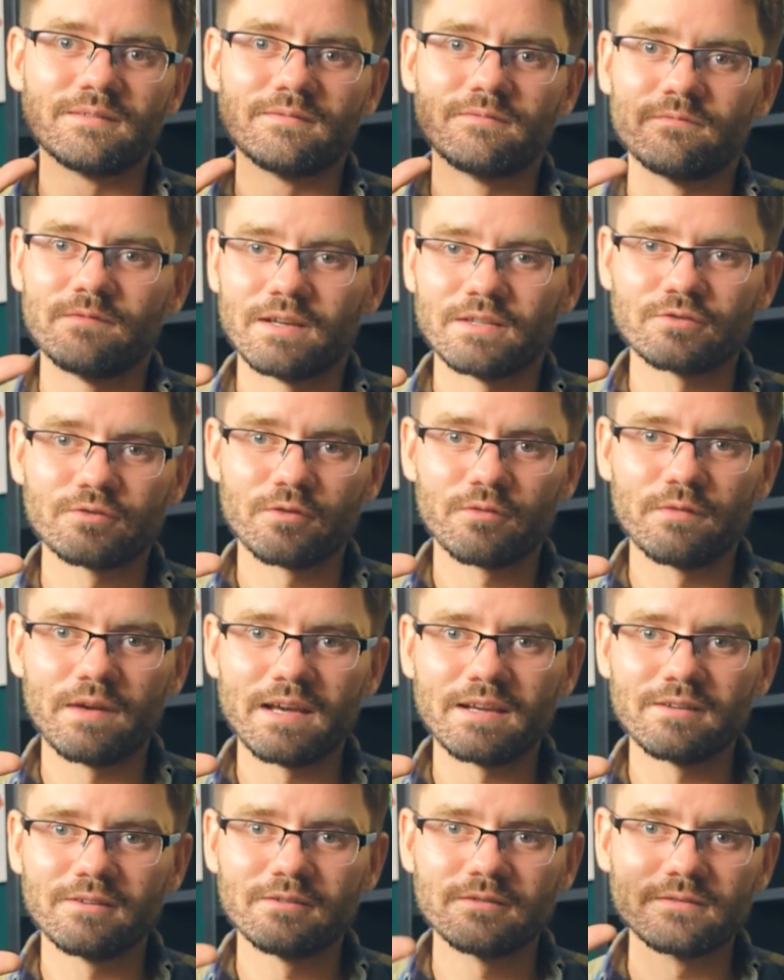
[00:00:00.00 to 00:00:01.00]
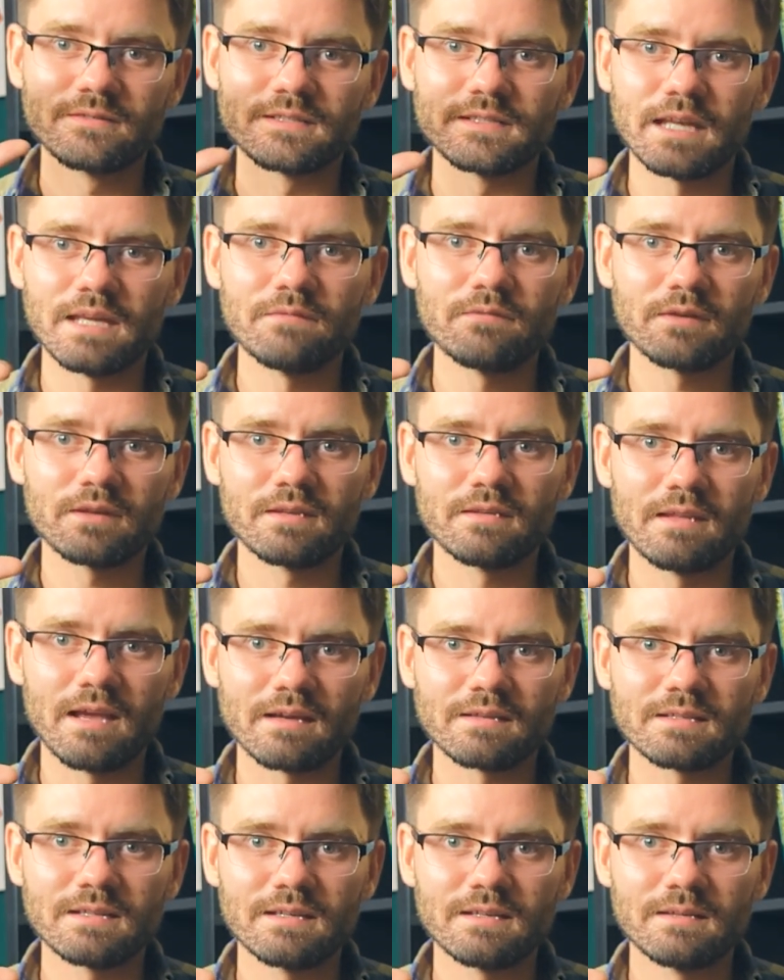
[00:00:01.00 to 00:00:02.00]
ventral vagal, safe and
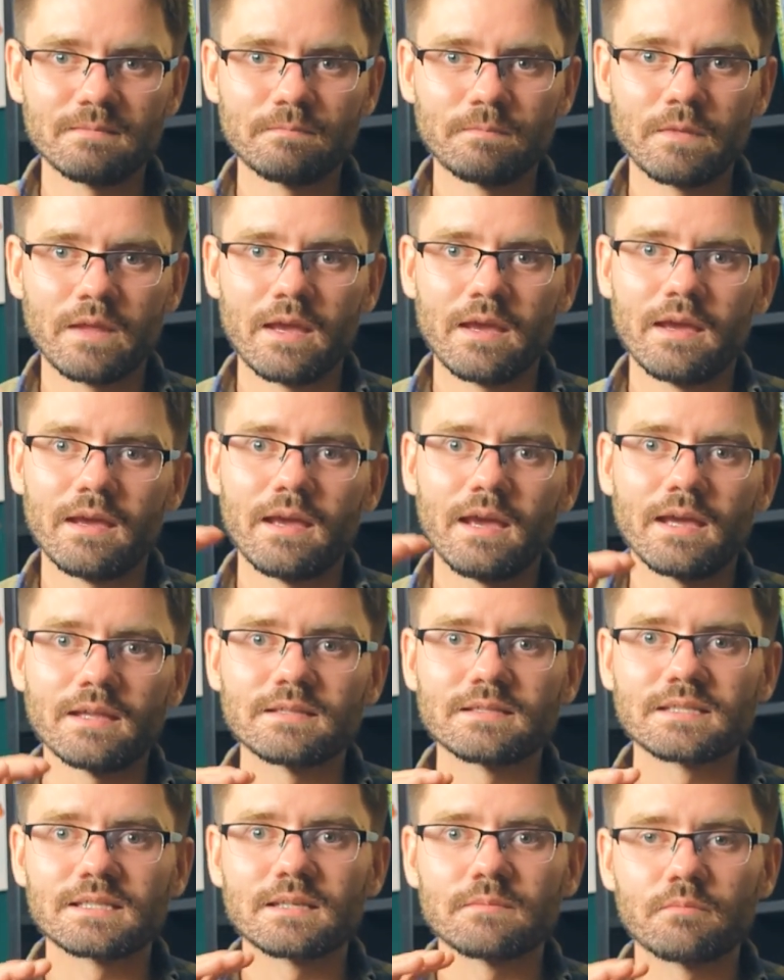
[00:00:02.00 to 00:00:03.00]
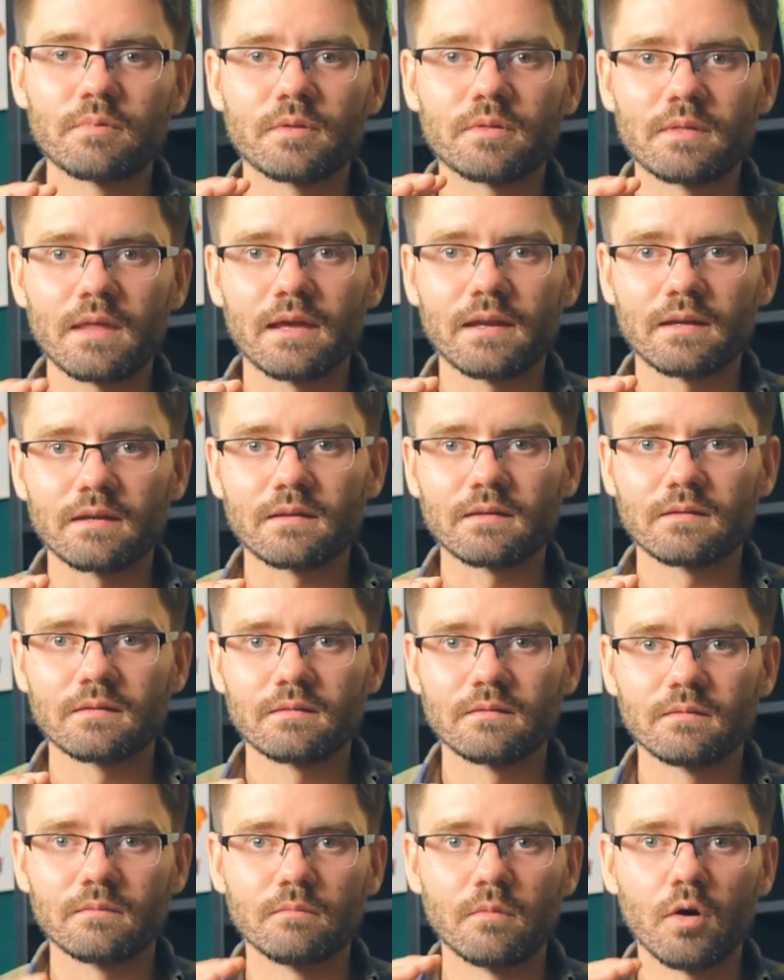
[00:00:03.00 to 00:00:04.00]
connected, and sympathetic,
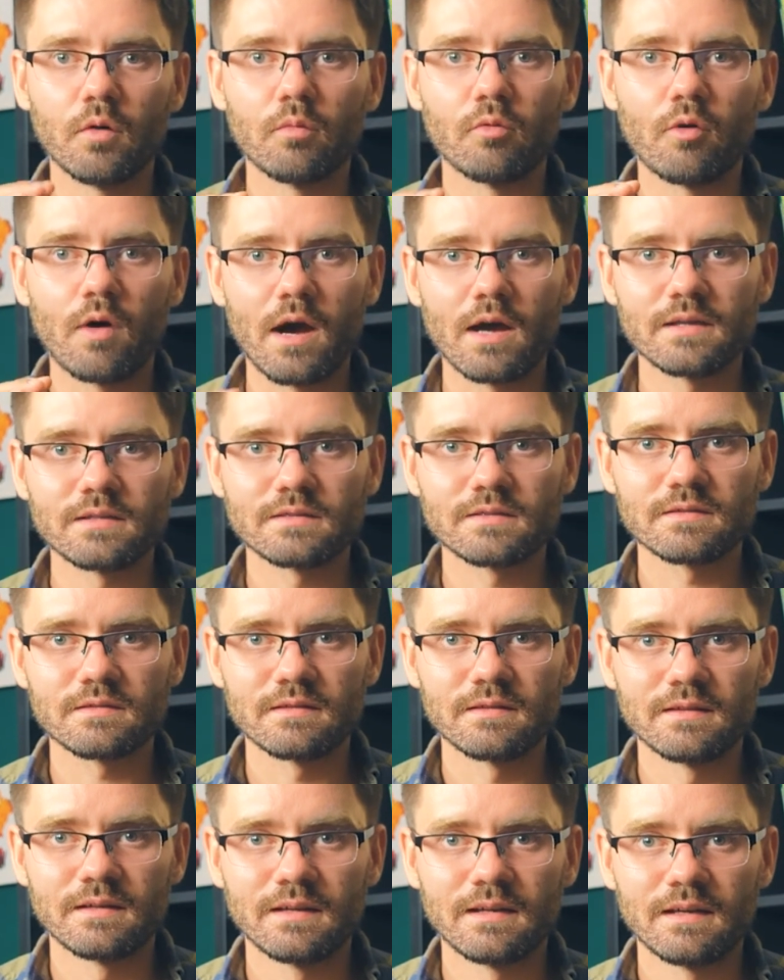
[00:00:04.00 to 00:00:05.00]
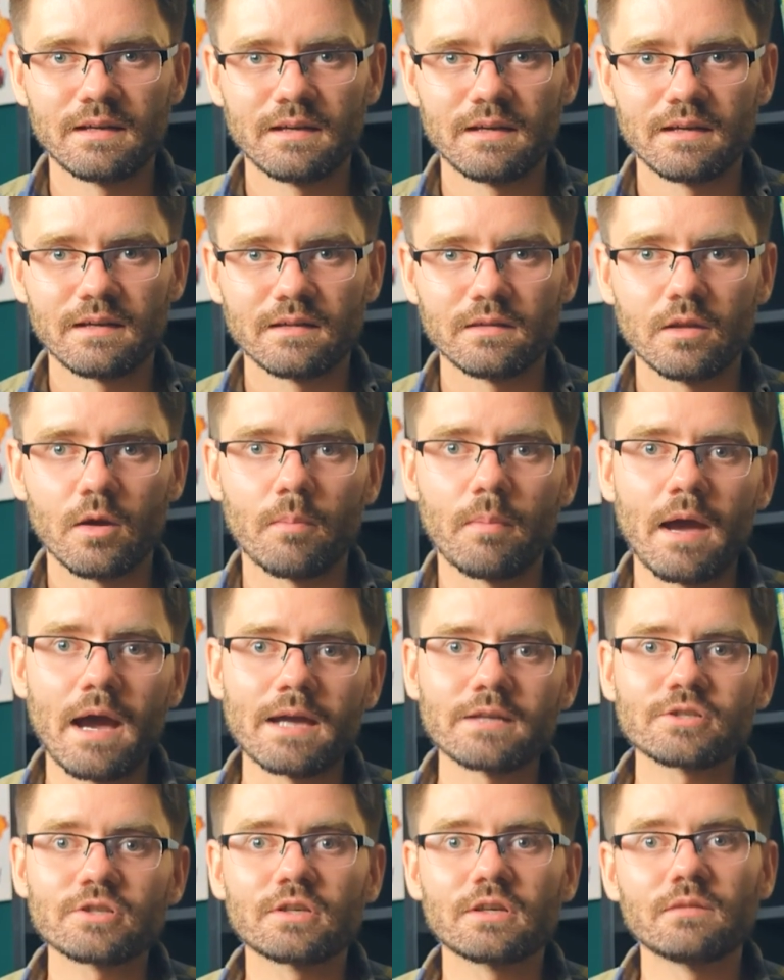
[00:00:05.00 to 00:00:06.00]
mobilized. Now,
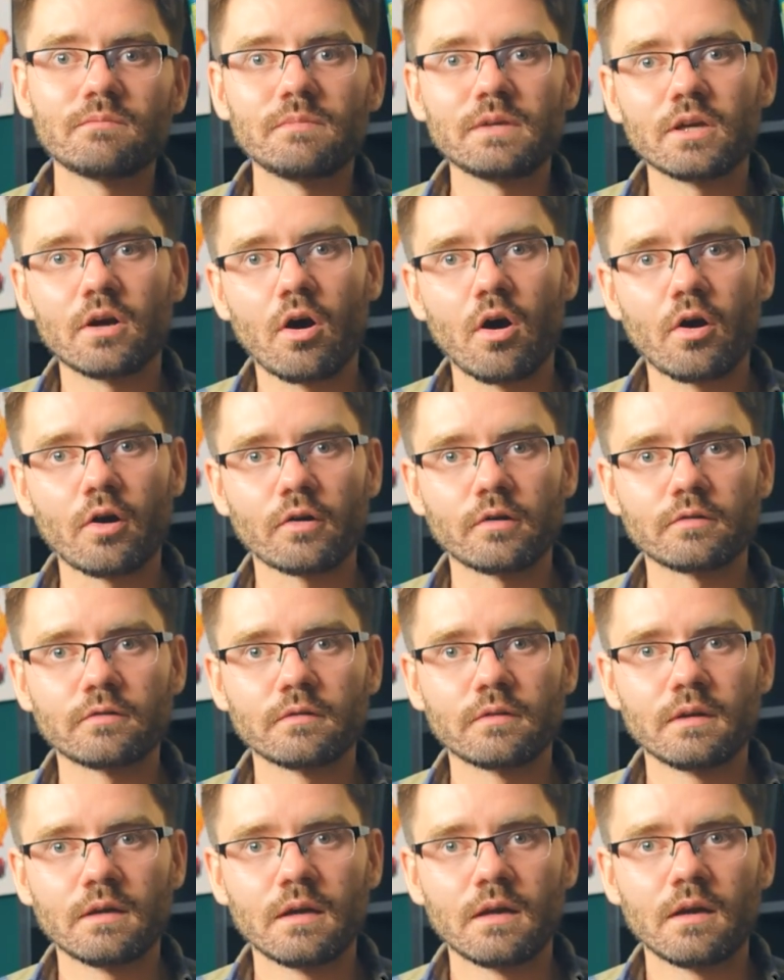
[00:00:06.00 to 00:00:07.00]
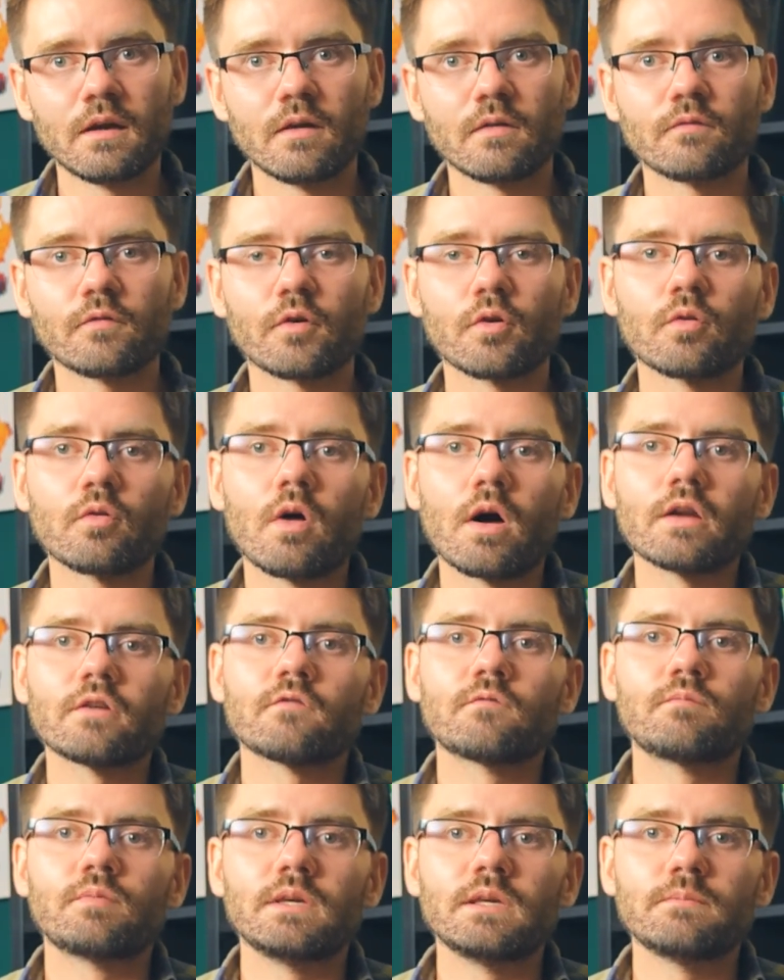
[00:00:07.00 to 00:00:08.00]
passion can be hard. For a lot
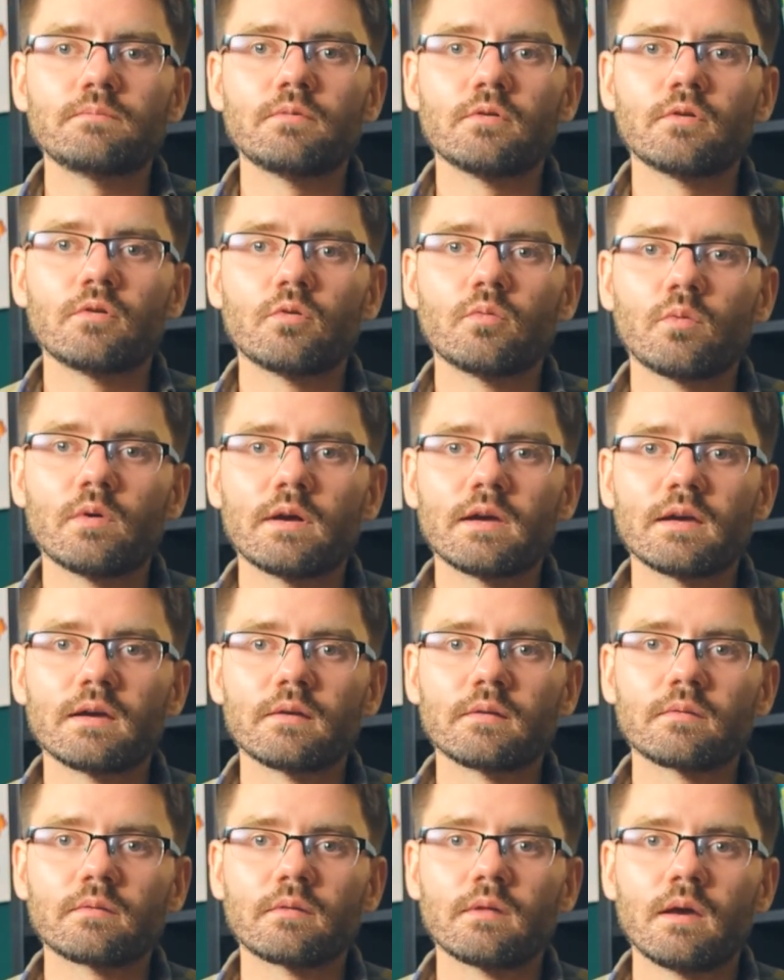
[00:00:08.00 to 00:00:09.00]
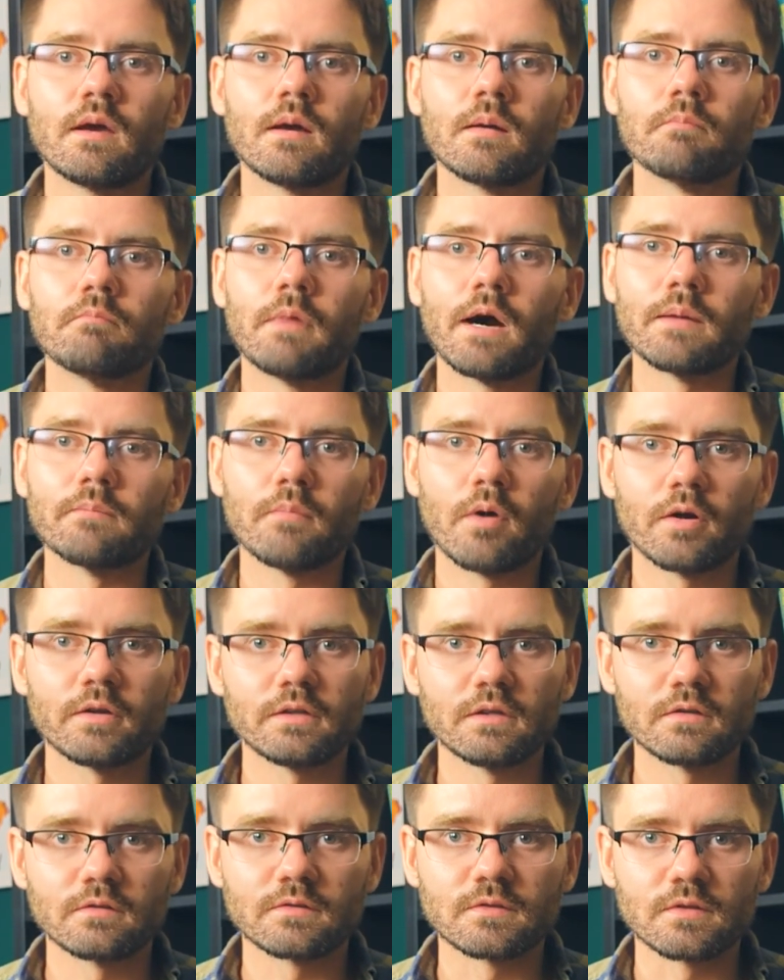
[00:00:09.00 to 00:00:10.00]
of people with mind-body
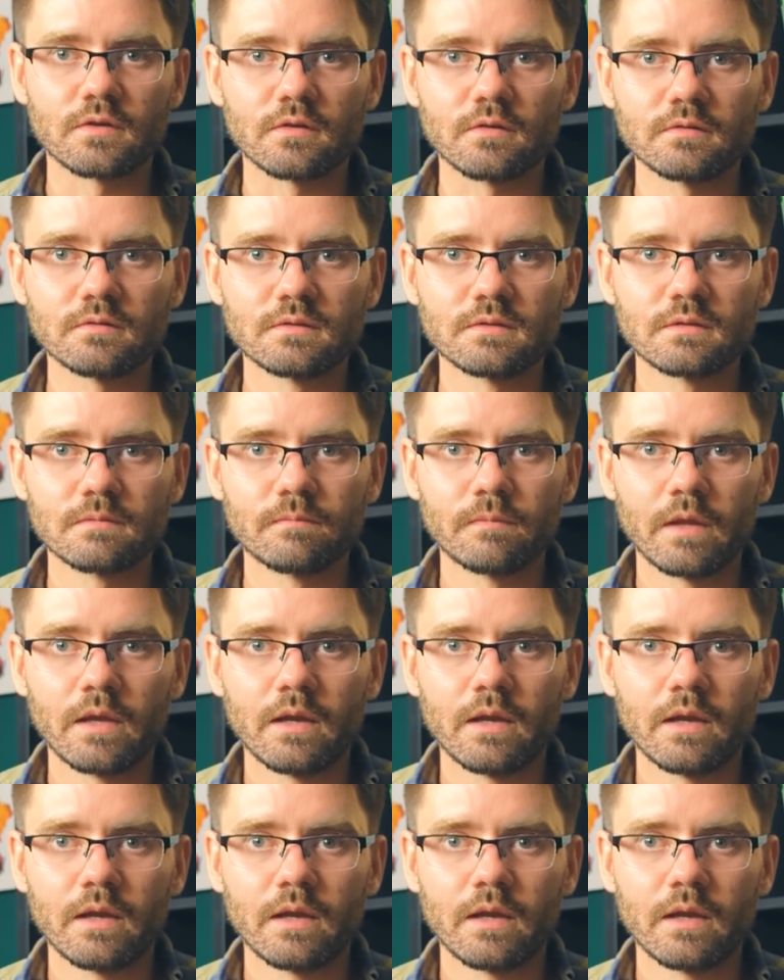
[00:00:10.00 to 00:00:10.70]
concerns,